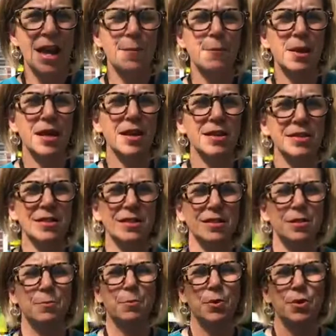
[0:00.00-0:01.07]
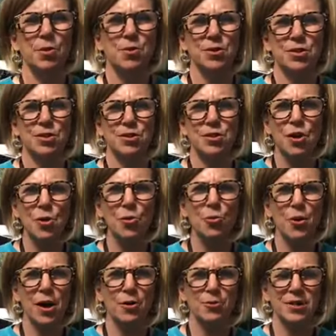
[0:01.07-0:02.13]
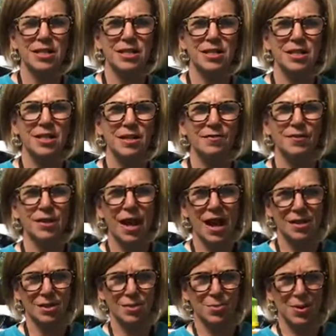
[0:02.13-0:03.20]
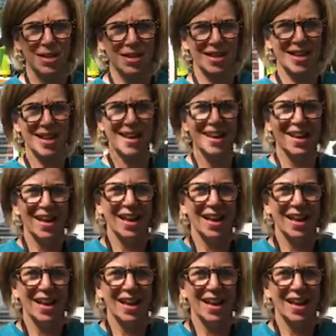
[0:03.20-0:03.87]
And because this book was so well received last week,